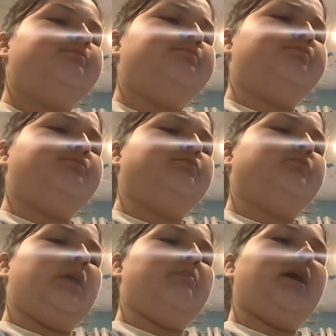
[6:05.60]

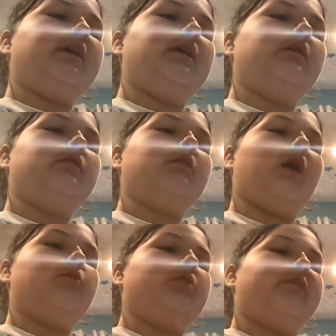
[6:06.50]
In my case,
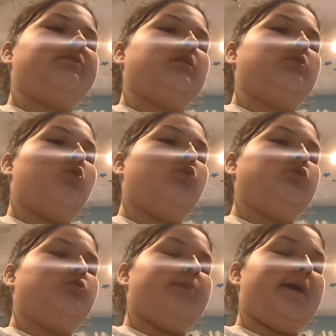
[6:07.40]
I would have to get a whole
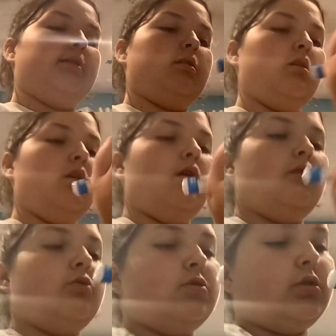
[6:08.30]
new pen.
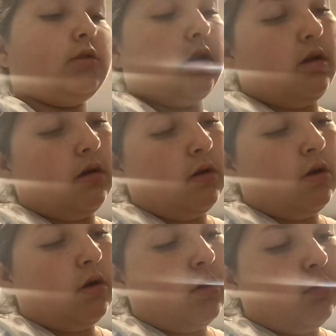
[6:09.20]
There's
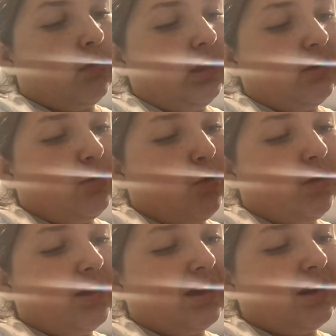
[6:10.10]
really no
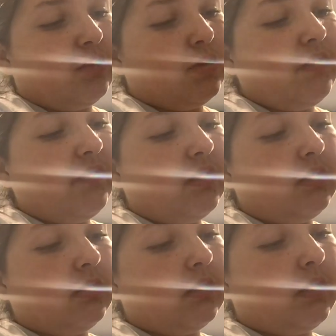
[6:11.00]
point in getting
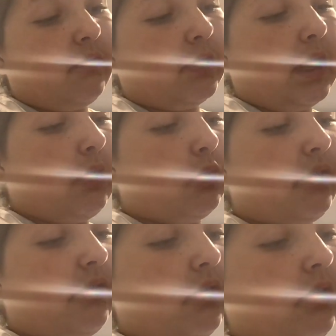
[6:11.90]
refills if you can't
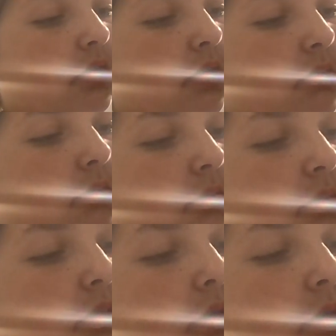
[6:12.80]
refill it.
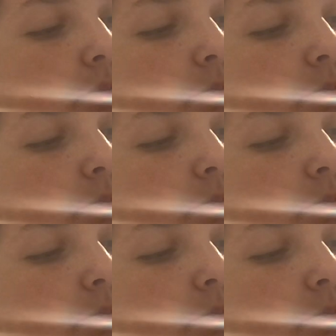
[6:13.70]
So